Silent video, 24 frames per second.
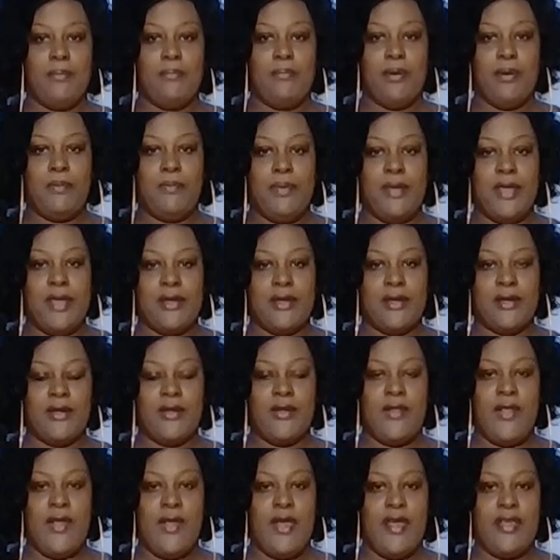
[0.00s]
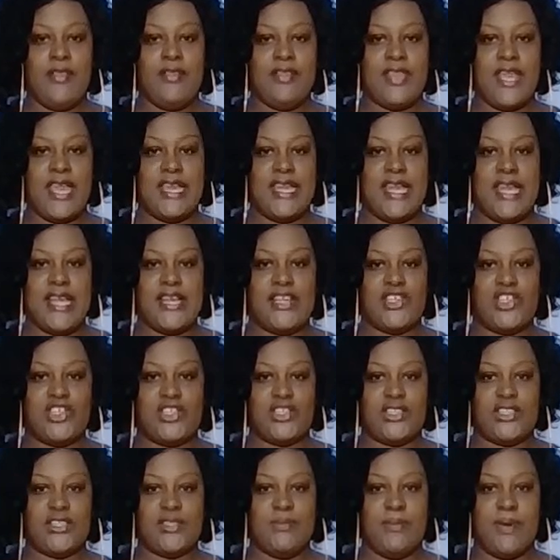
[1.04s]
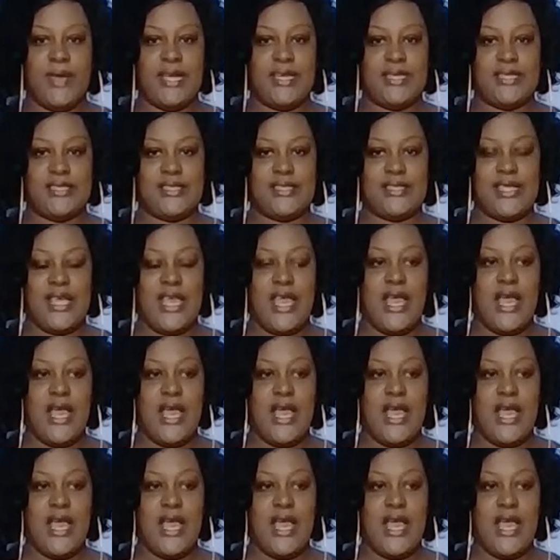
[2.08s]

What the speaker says: prepare that Haitian spice.